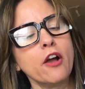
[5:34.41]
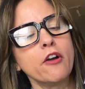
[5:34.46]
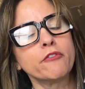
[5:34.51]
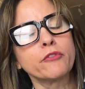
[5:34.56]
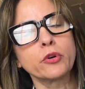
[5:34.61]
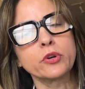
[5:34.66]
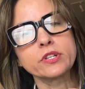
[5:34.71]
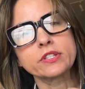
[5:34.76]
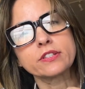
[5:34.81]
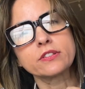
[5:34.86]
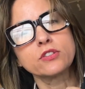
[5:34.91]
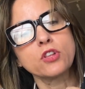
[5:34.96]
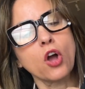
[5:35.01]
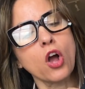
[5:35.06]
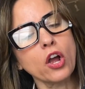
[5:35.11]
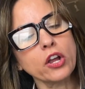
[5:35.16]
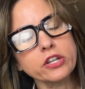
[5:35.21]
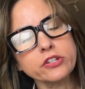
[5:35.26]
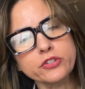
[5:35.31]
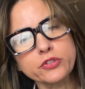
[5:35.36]
for as
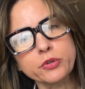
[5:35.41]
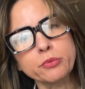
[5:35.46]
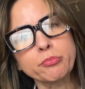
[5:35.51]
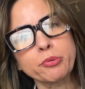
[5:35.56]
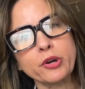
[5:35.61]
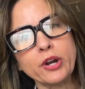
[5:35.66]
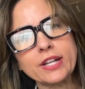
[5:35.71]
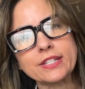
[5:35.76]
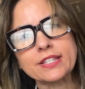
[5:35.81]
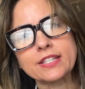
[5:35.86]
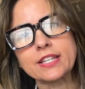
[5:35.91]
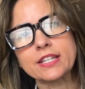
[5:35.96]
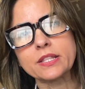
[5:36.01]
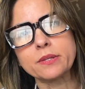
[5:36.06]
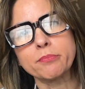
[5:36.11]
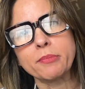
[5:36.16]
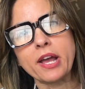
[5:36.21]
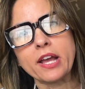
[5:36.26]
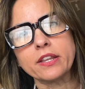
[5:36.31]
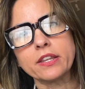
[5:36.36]
long as you're pressing the
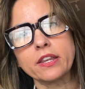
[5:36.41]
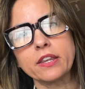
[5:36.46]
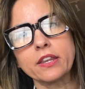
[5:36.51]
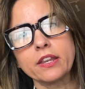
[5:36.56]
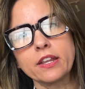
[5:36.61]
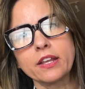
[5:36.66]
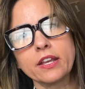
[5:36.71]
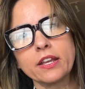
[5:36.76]
button,